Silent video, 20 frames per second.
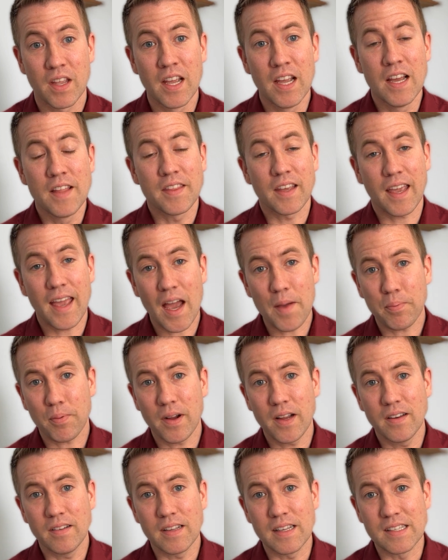The cap
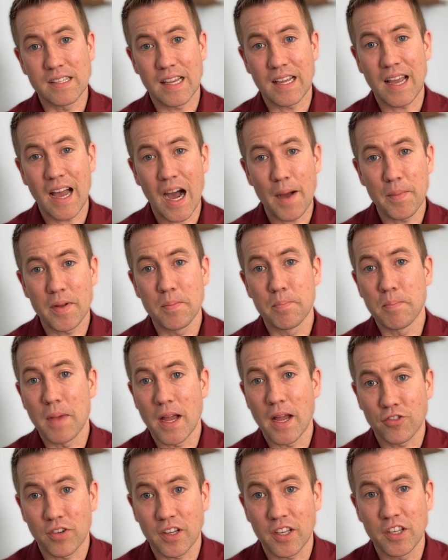rate is a common
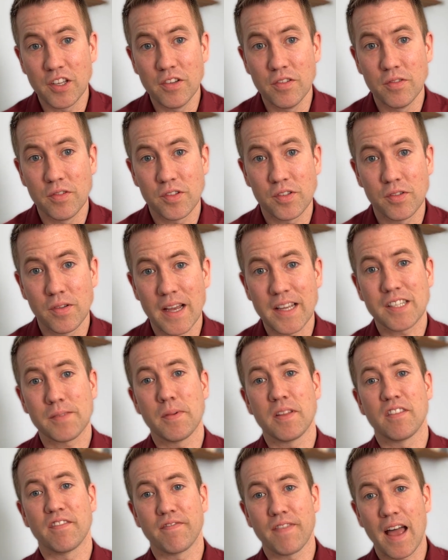metric used to estimate
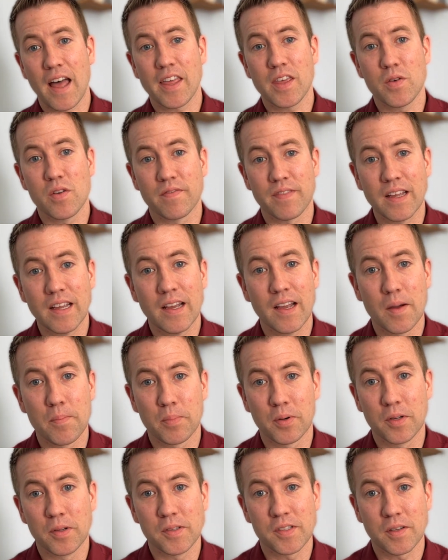the value of
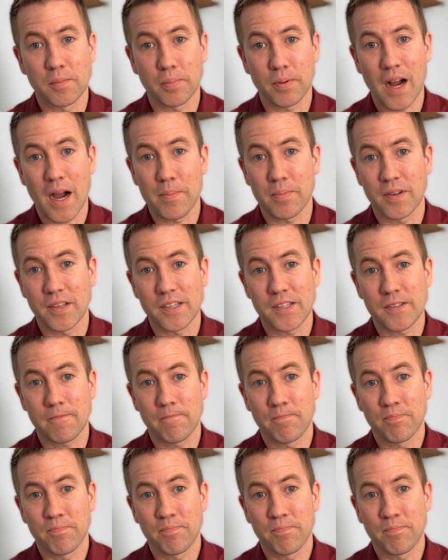income-producing properties.